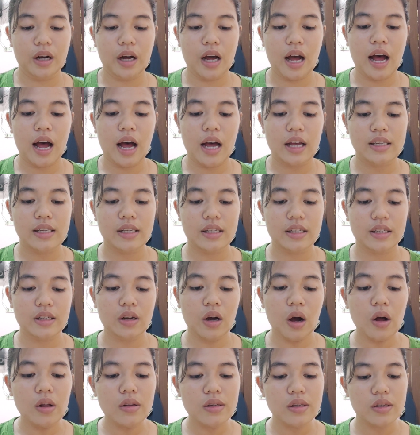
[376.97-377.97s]
has
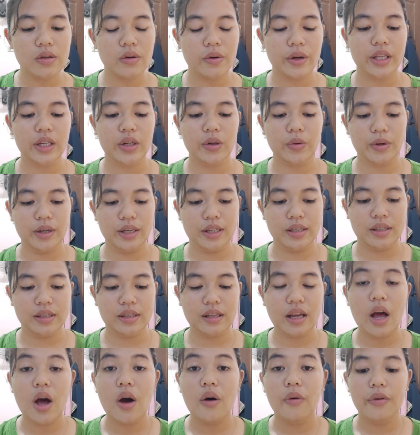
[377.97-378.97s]
also increased,
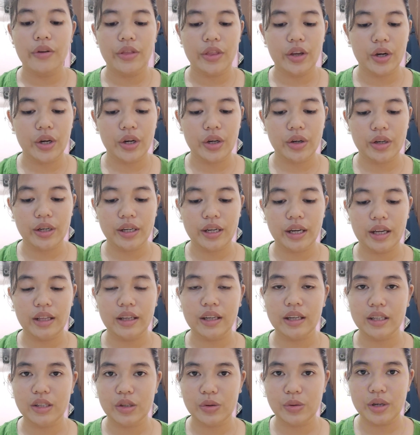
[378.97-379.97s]
with Hurricane
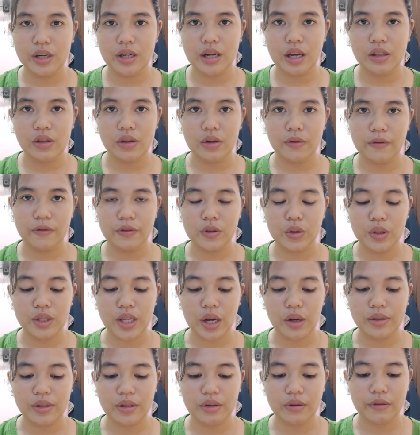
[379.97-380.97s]
Katrina of
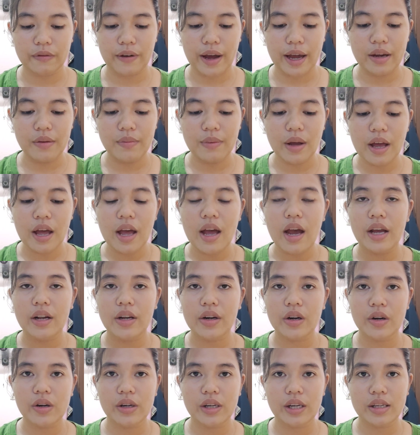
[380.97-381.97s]
2005 and
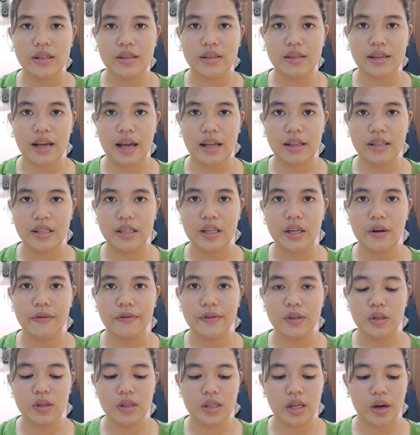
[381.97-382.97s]
Hurricane Sandy of
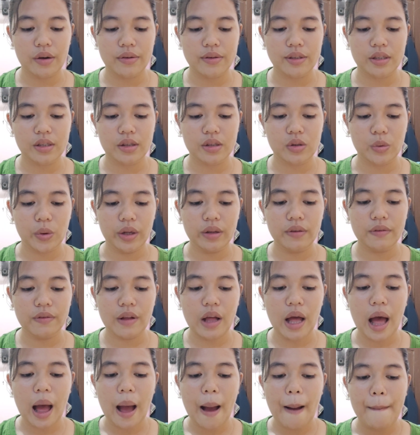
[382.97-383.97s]
2012
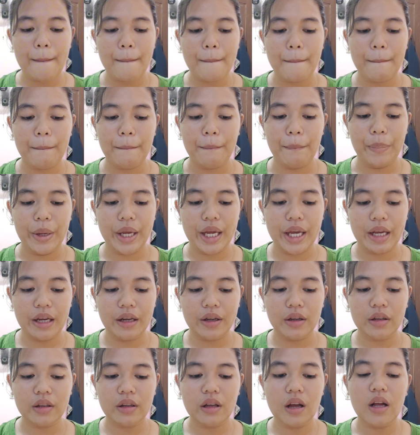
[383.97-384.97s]

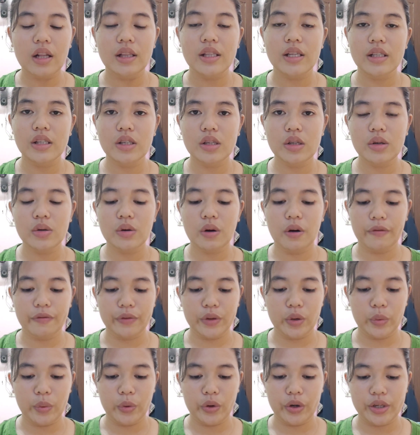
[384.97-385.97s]
being the two of
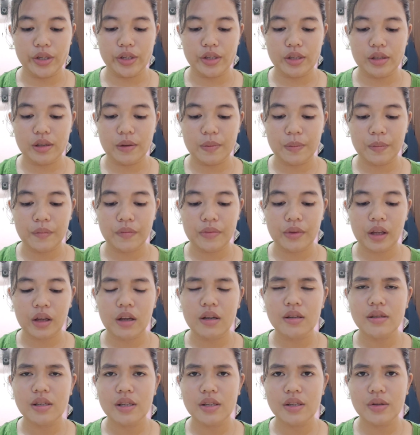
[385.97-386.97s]
the worst.
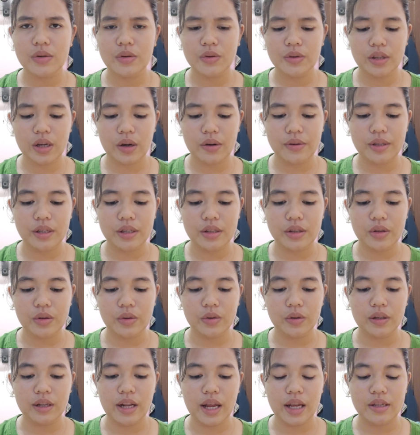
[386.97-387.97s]
Since
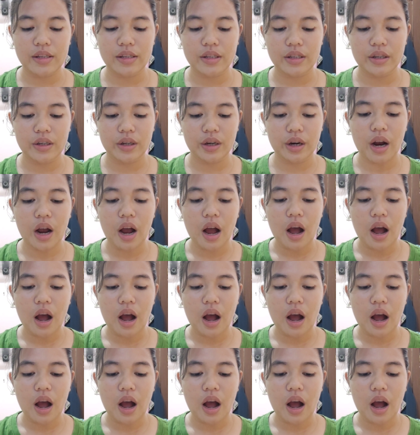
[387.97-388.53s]
2002, glaciers